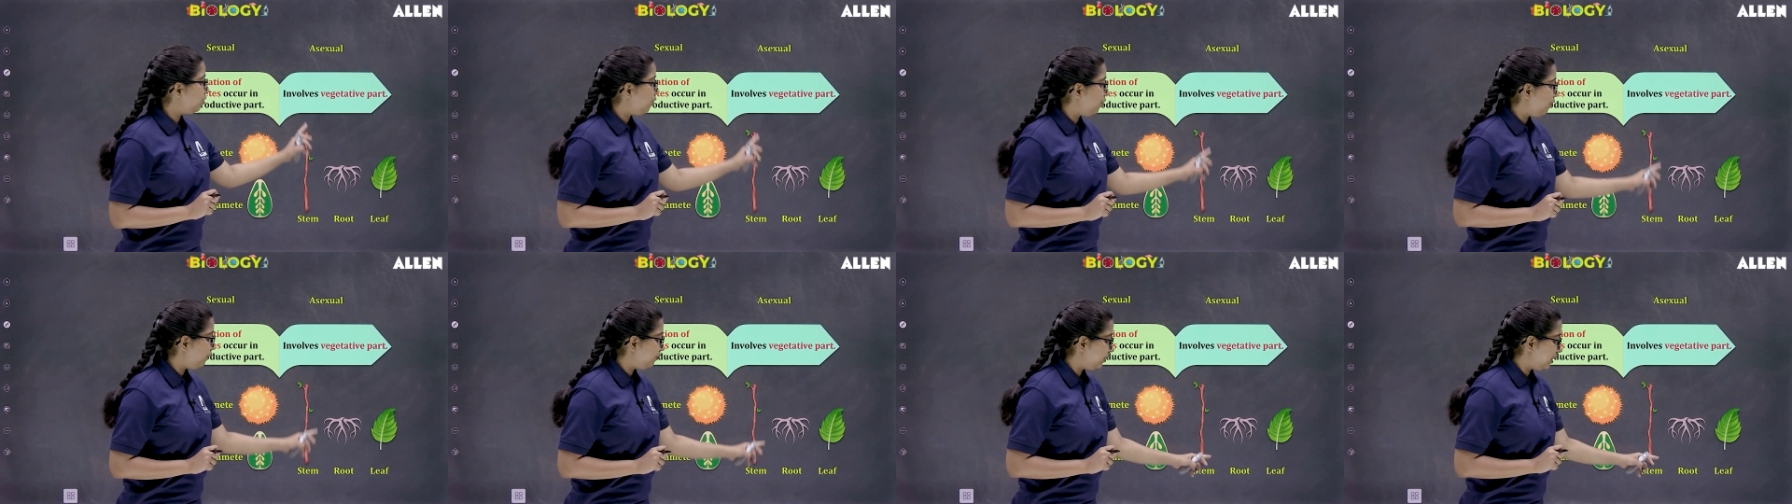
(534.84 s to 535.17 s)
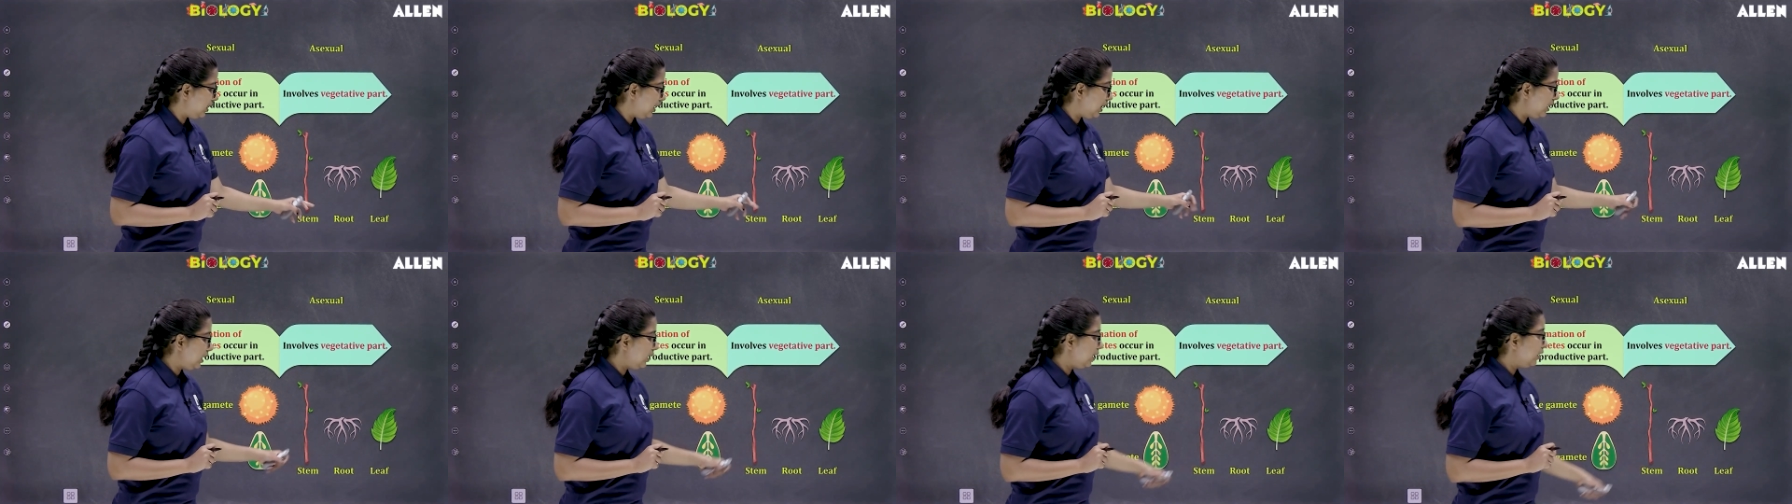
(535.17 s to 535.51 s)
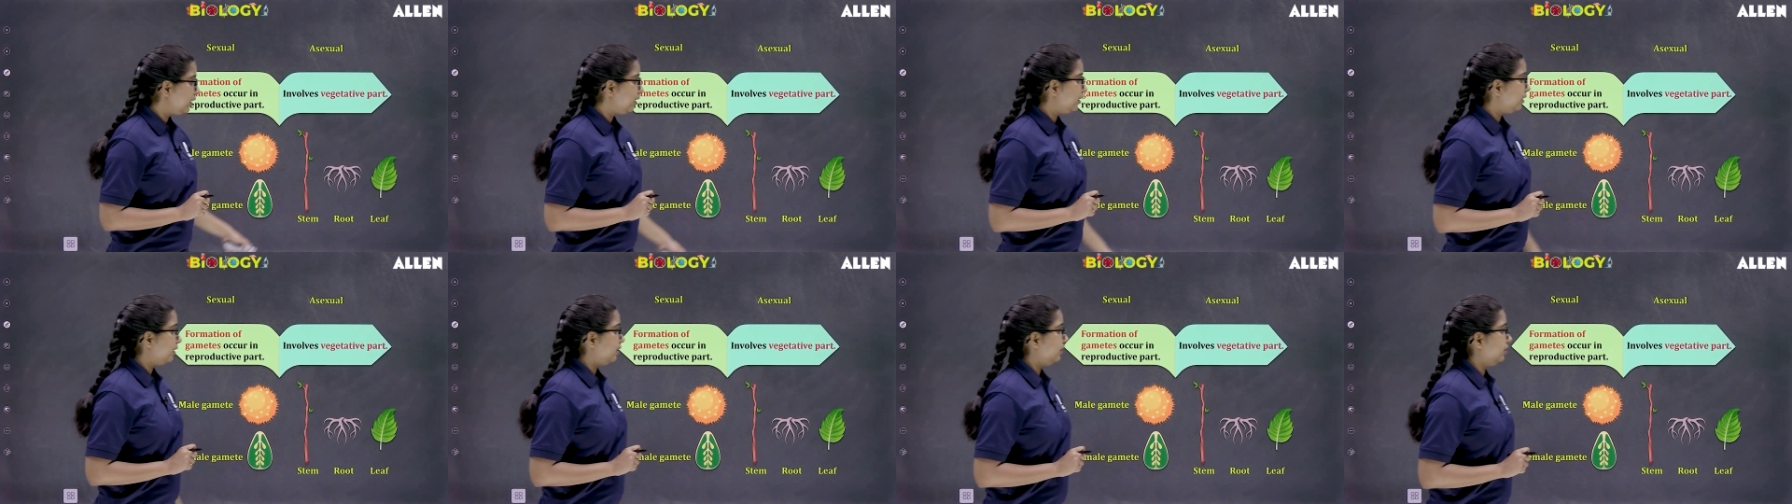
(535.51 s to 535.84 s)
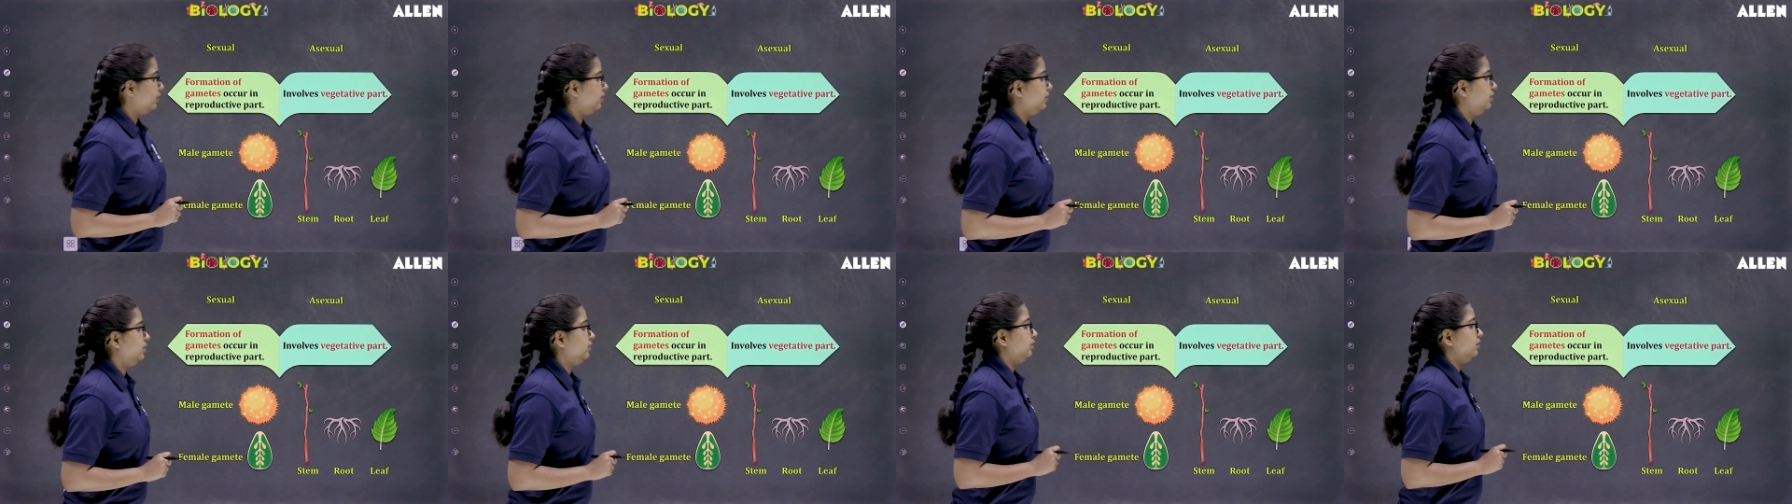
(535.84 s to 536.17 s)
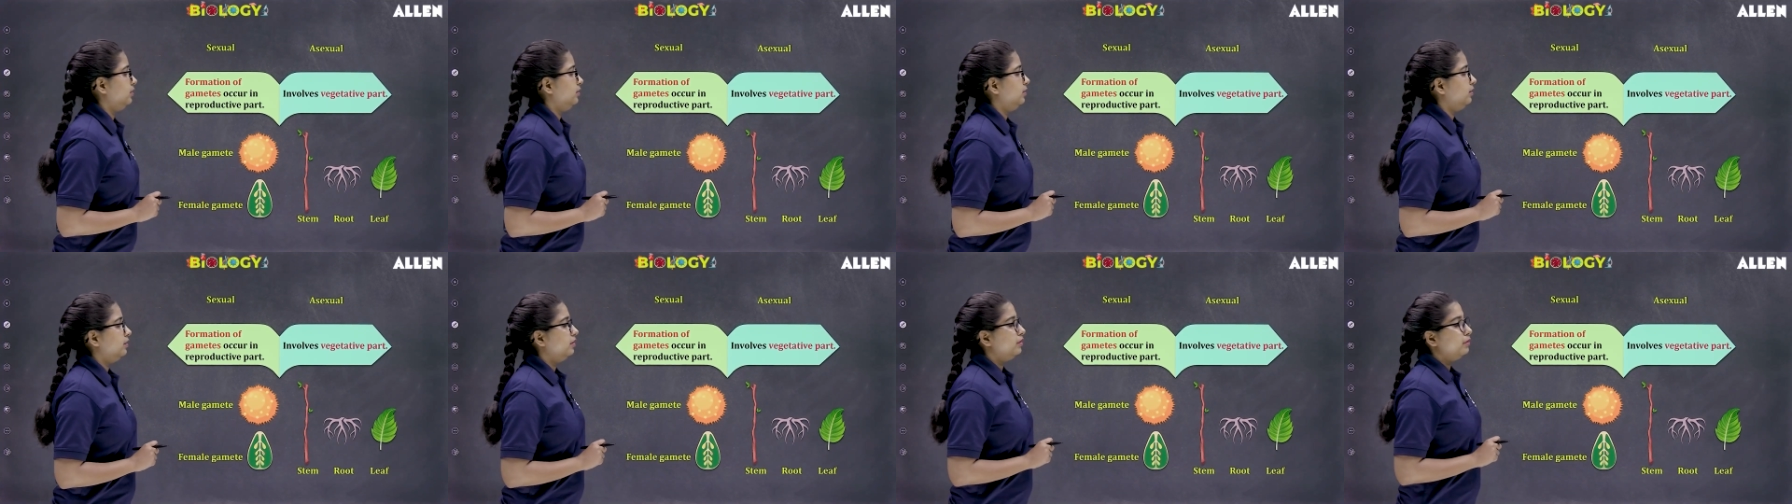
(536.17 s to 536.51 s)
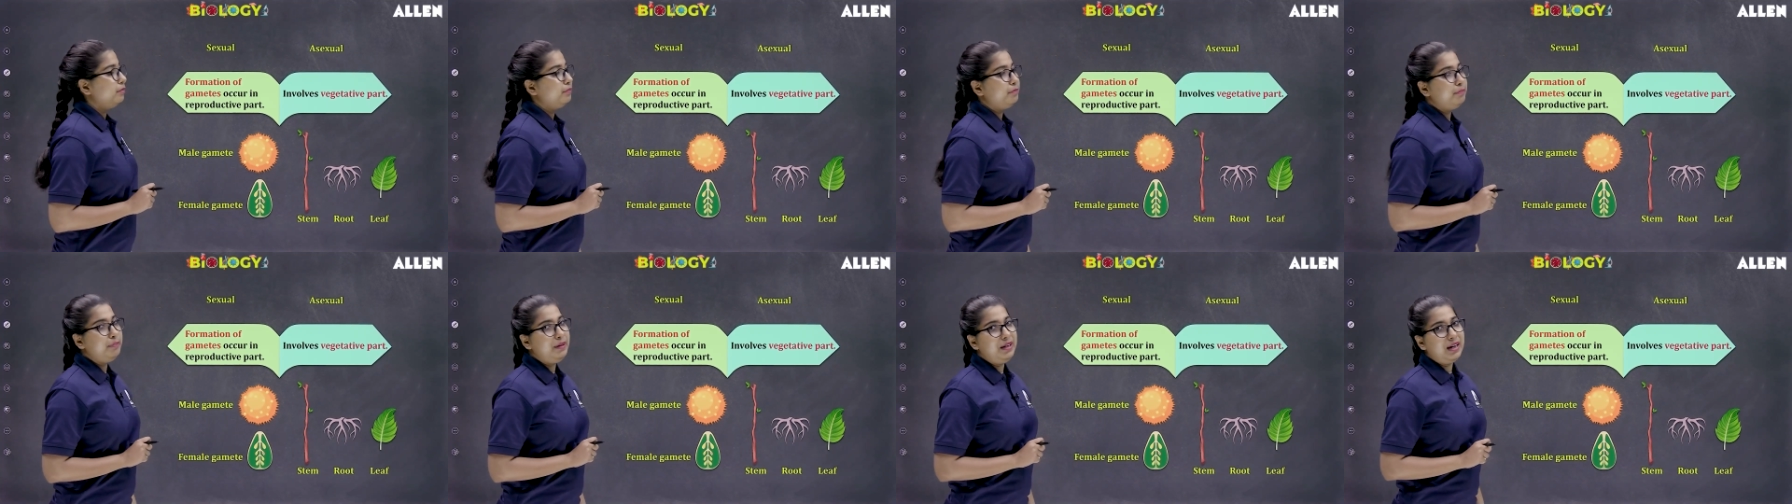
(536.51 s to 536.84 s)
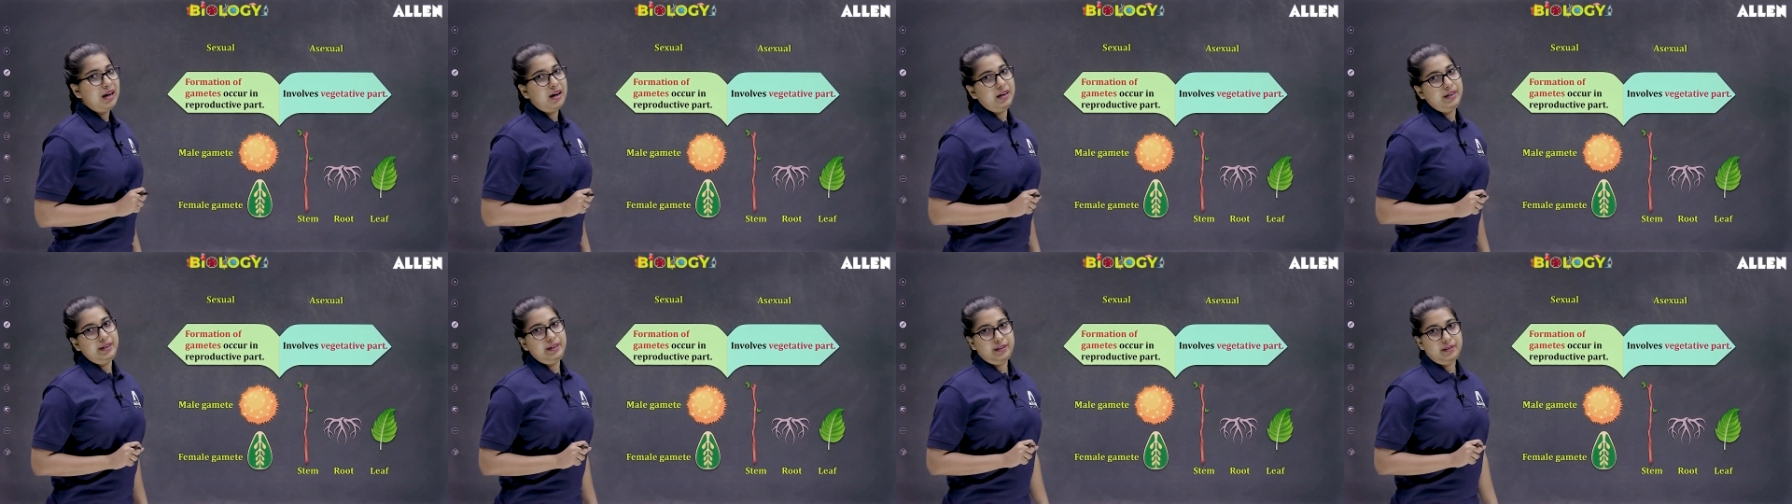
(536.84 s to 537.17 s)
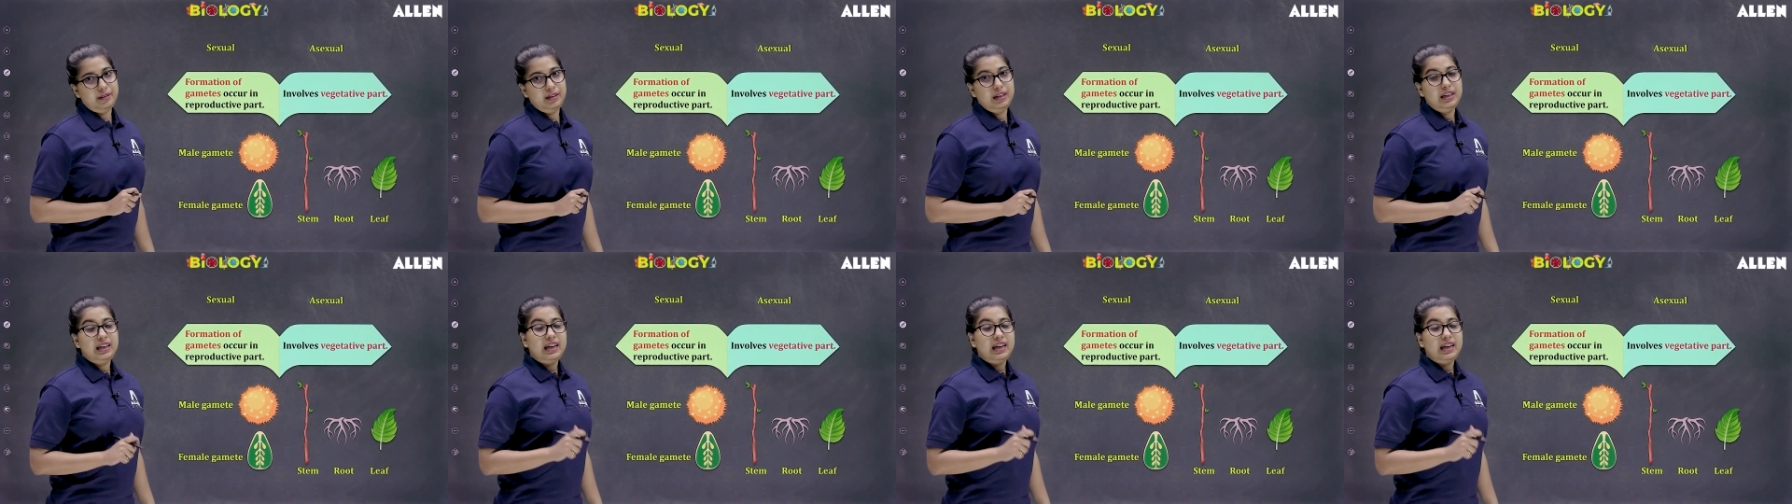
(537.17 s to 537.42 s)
of the plant.